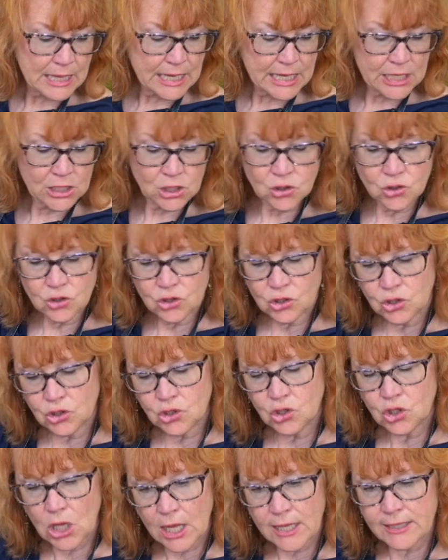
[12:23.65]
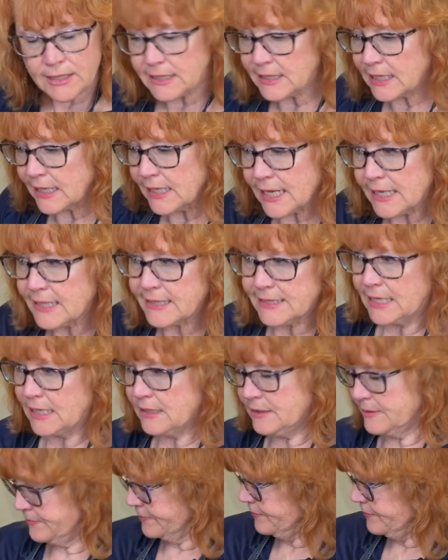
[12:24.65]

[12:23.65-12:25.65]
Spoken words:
And you just, like I said,